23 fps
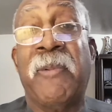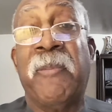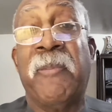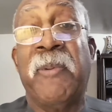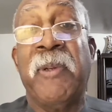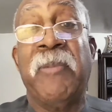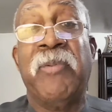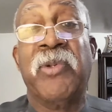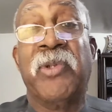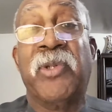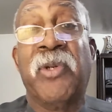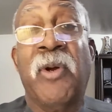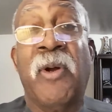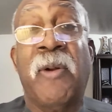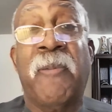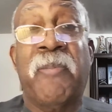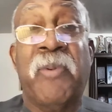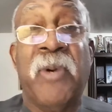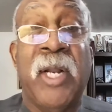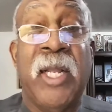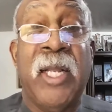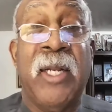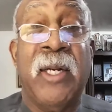happen, people
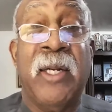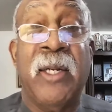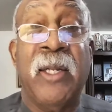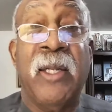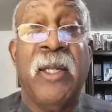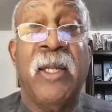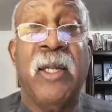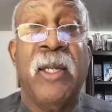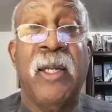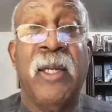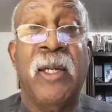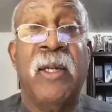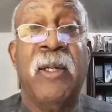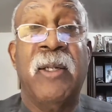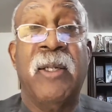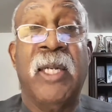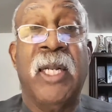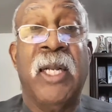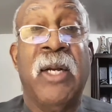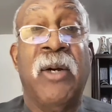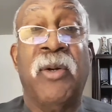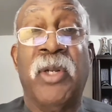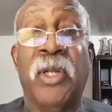start praying. Uh,
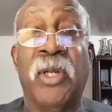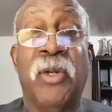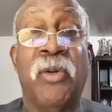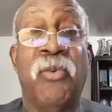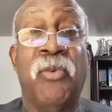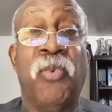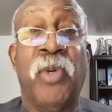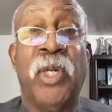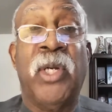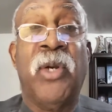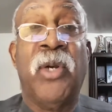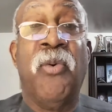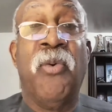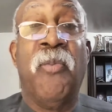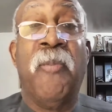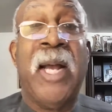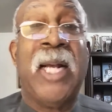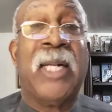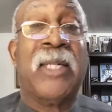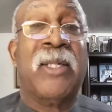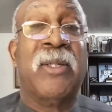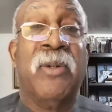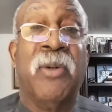now we go
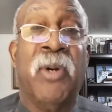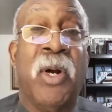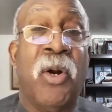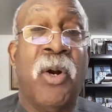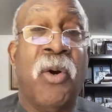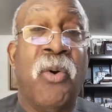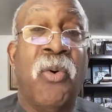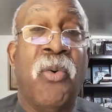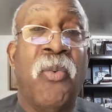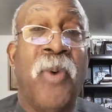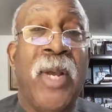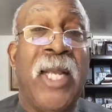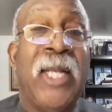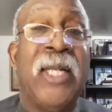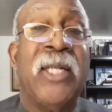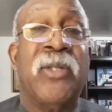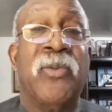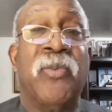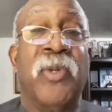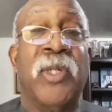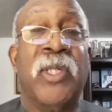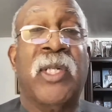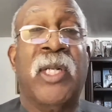back to our old
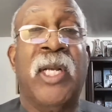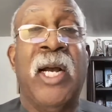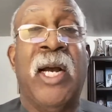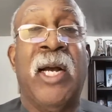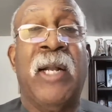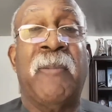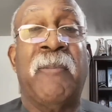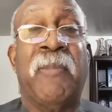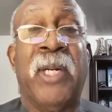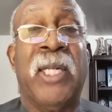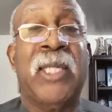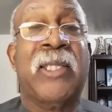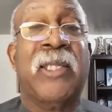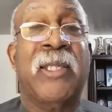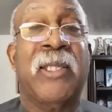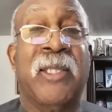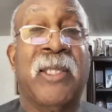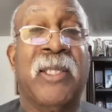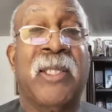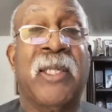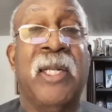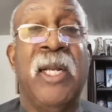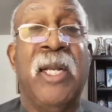ways once God
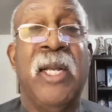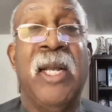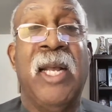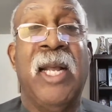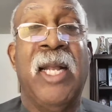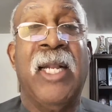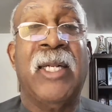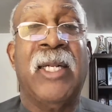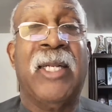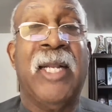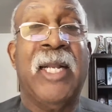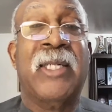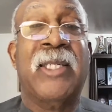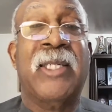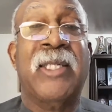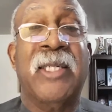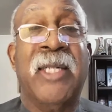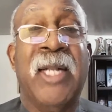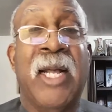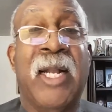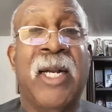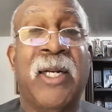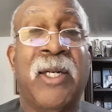blesses us and
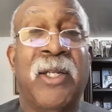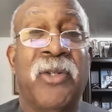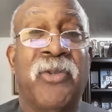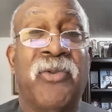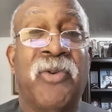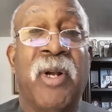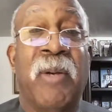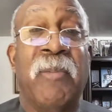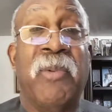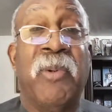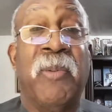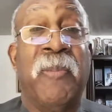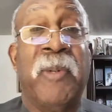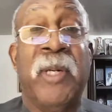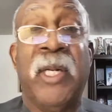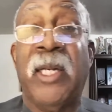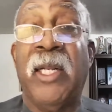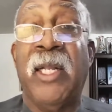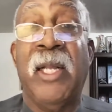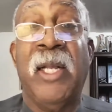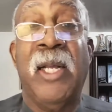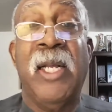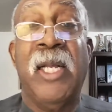takes us out of the trouble,
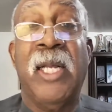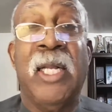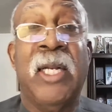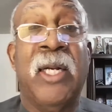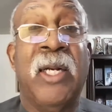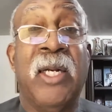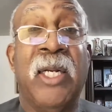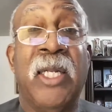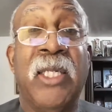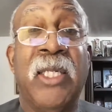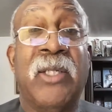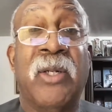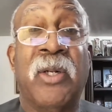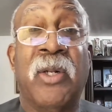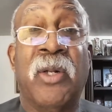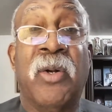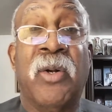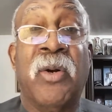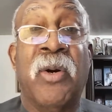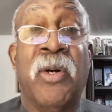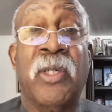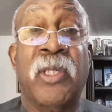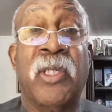but at least
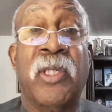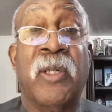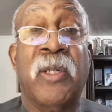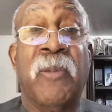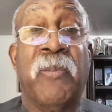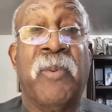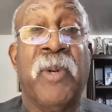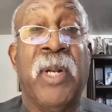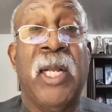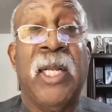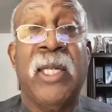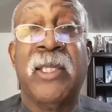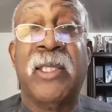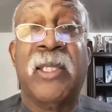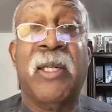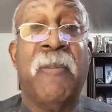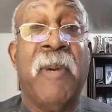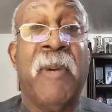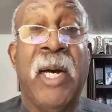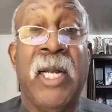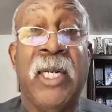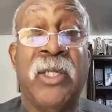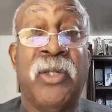it'll cause us to pray.
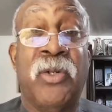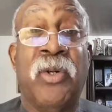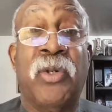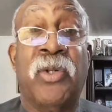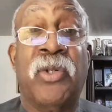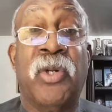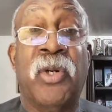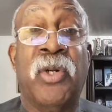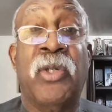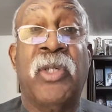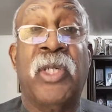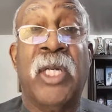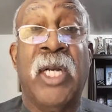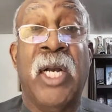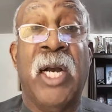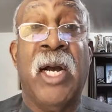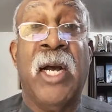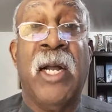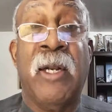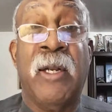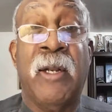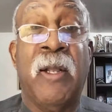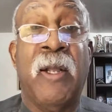Somebody's going to turn to
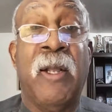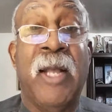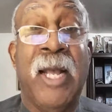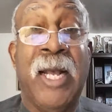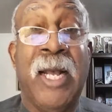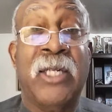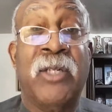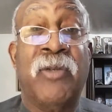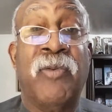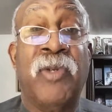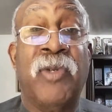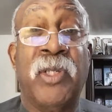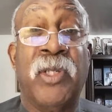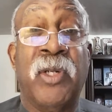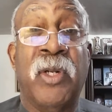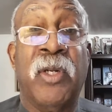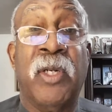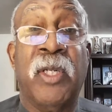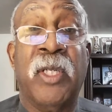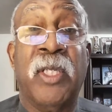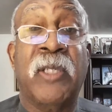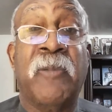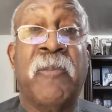God as a
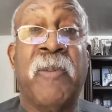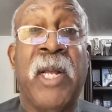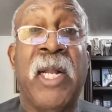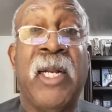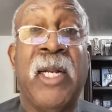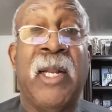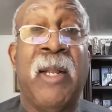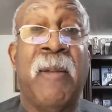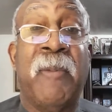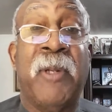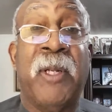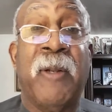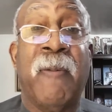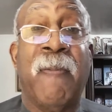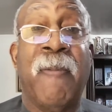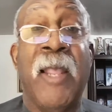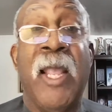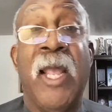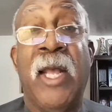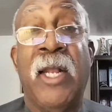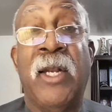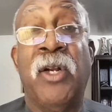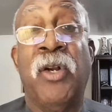result of this pandemic,
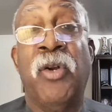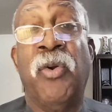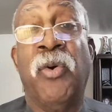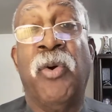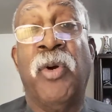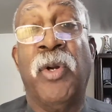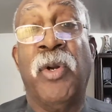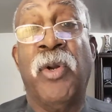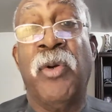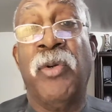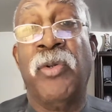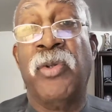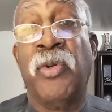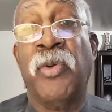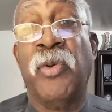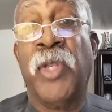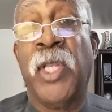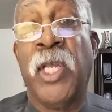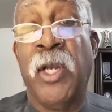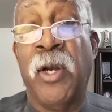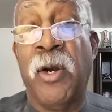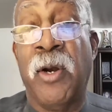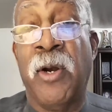and the Lord knows
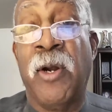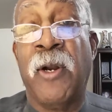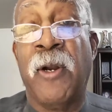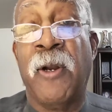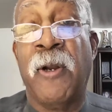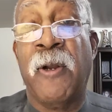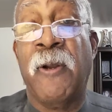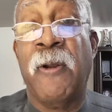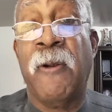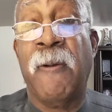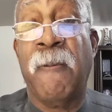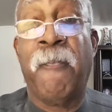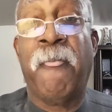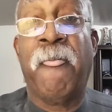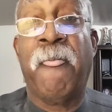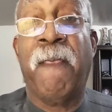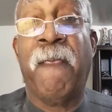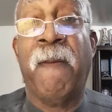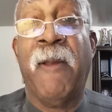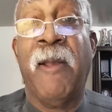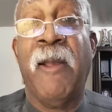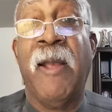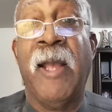who they are, hmm?
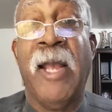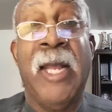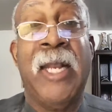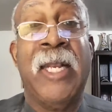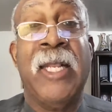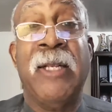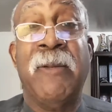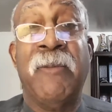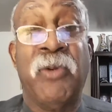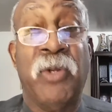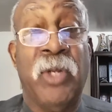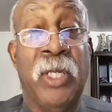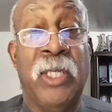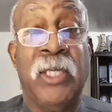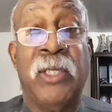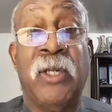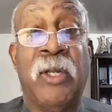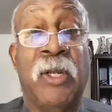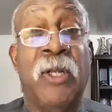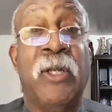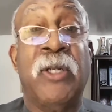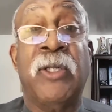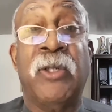and he's,
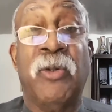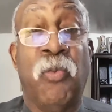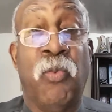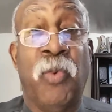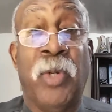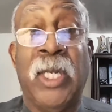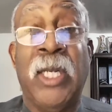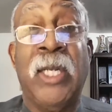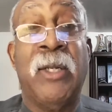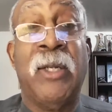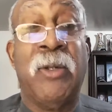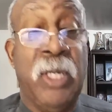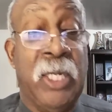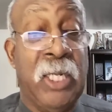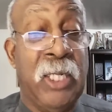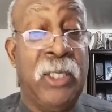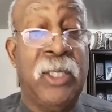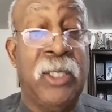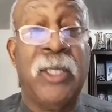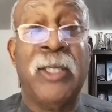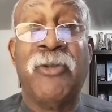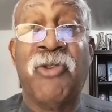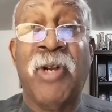he's, he's,
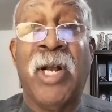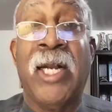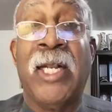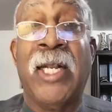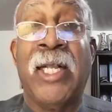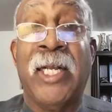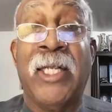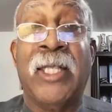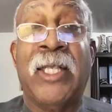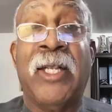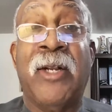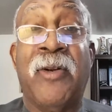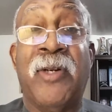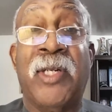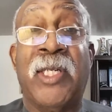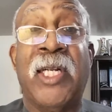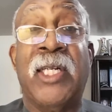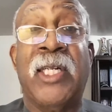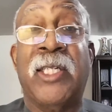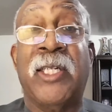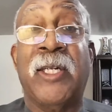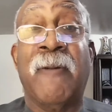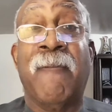he's trying to get their
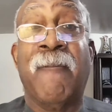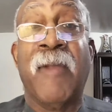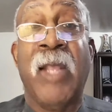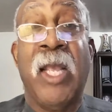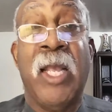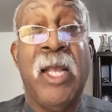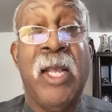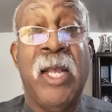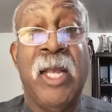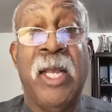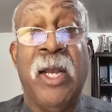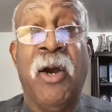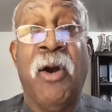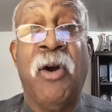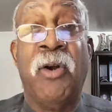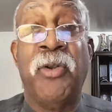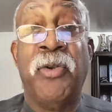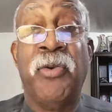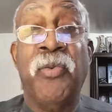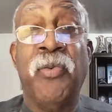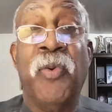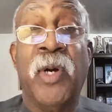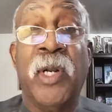attention.
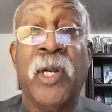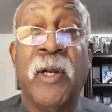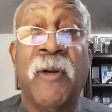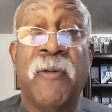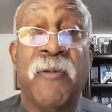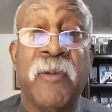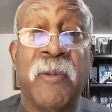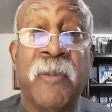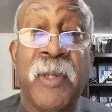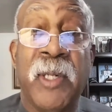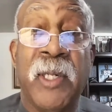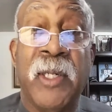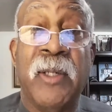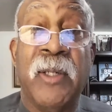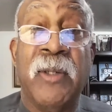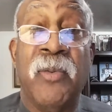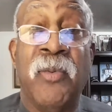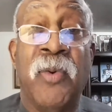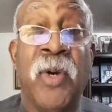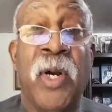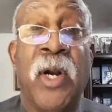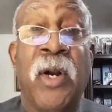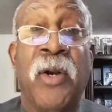Are you one of them, huh?
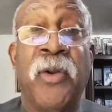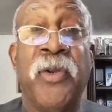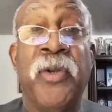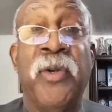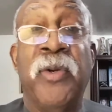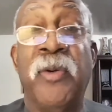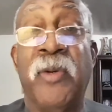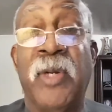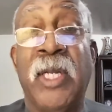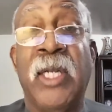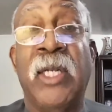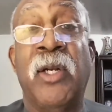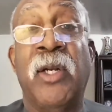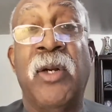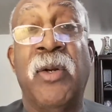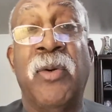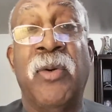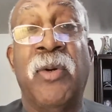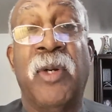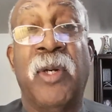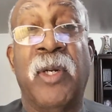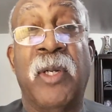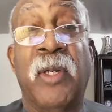Where are you in the
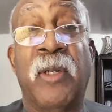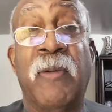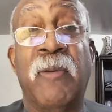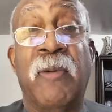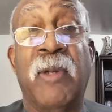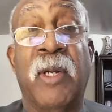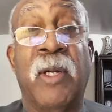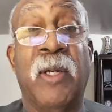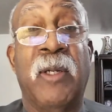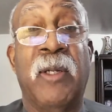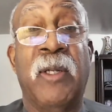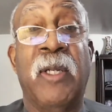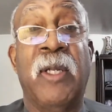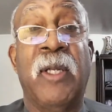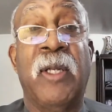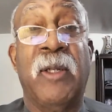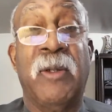Lord, huh?